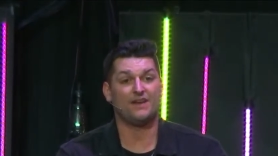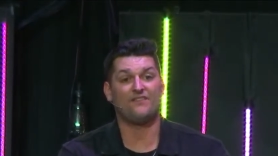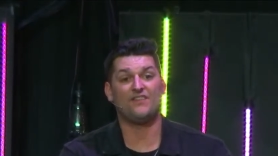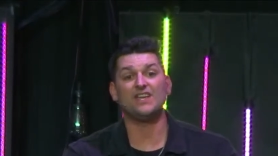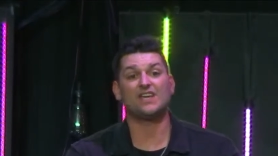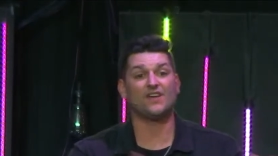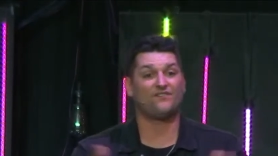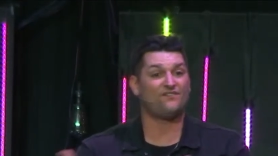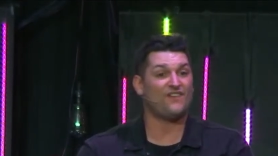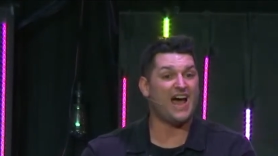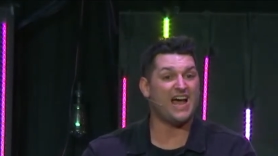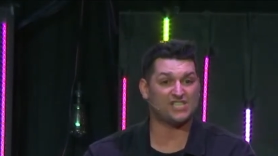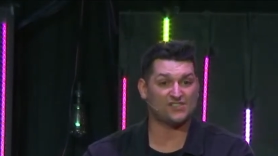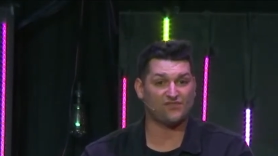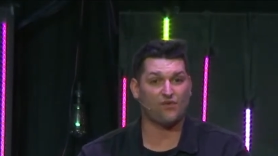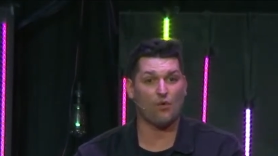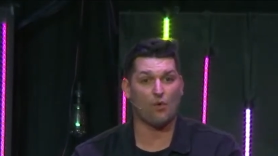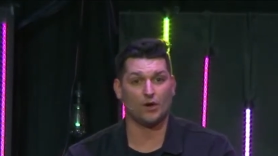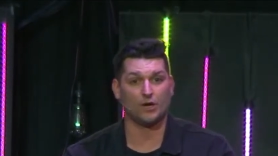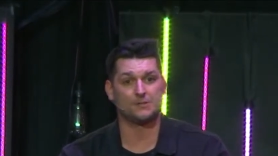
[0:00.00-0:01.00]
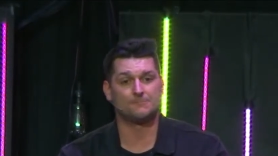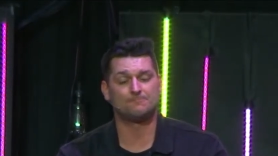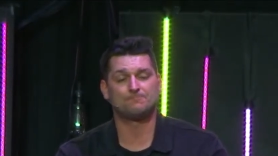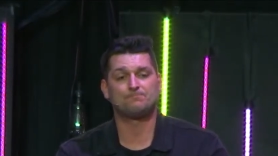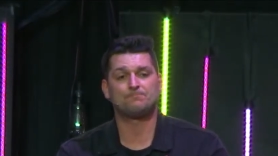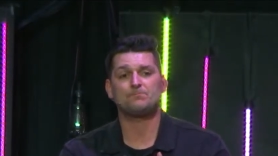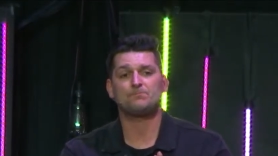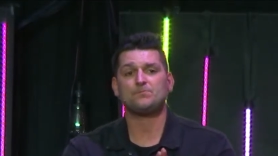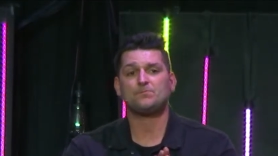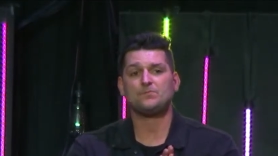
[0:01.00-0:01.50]
if he could fast forward,
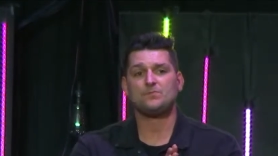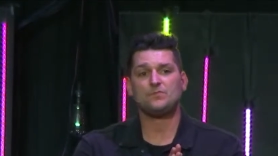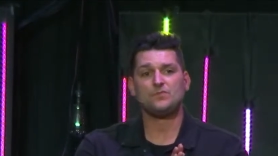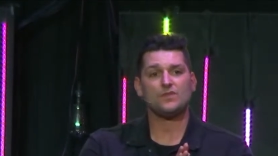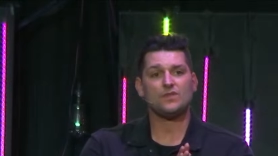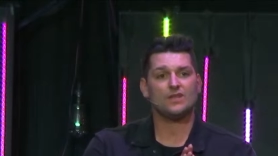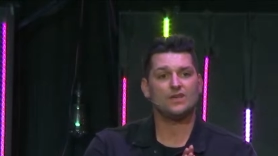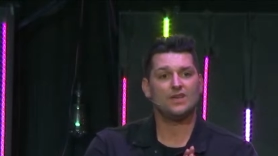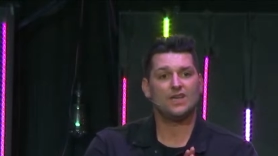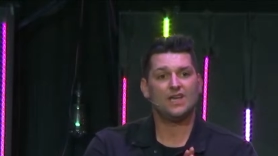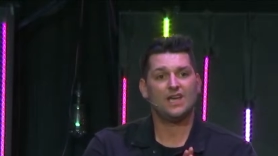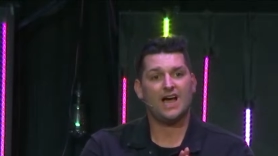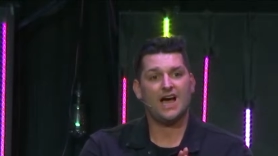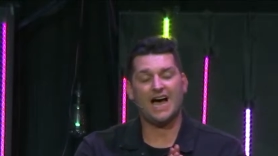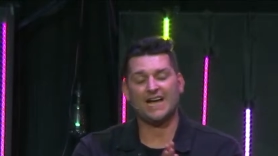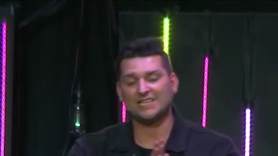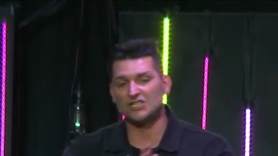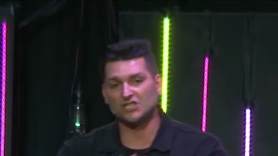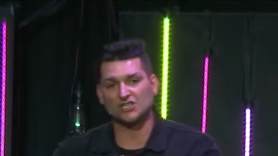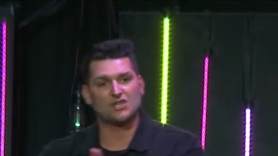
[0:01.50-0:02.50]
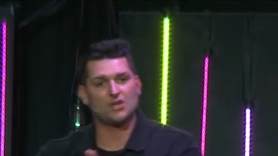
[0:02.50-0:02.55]
I just